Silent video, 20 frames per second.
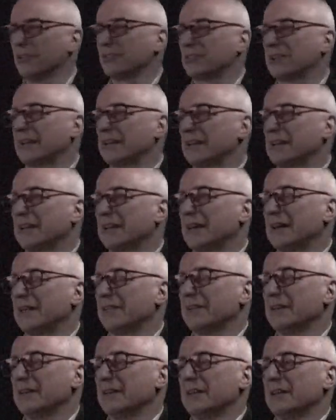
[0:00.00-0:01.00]
I have
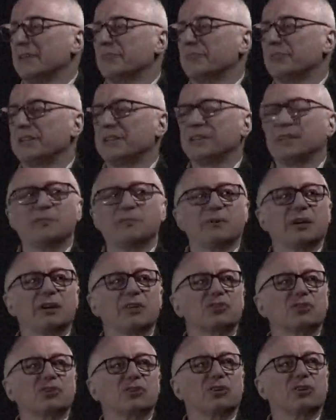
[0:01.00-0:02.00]
pretty much
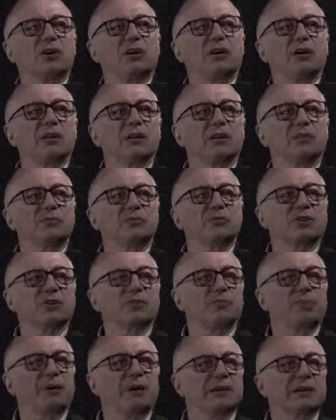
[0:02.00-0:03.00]
columns of
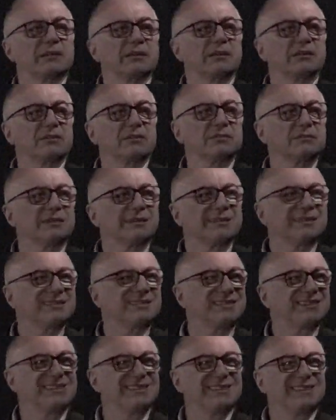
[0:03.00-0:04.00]
particles,
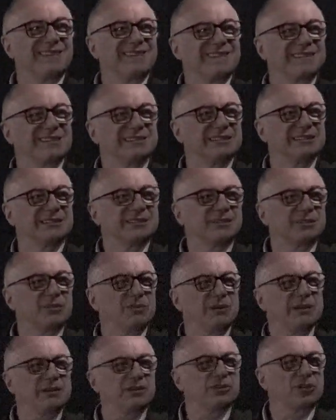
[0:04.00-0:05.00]
one
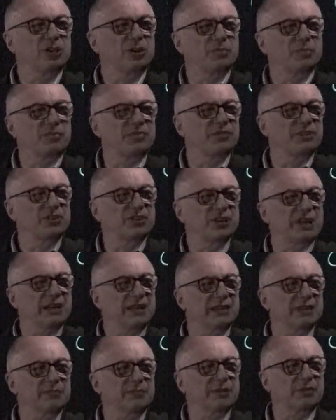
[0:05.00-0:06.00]
on top of each other,
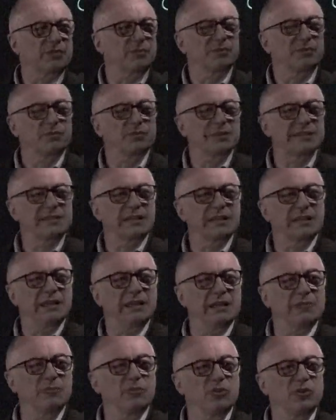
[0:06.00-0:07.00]
but once again,
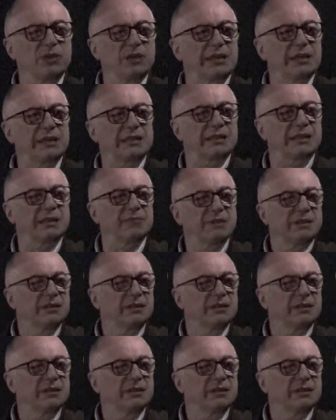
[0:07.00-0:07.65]
I'm looking at them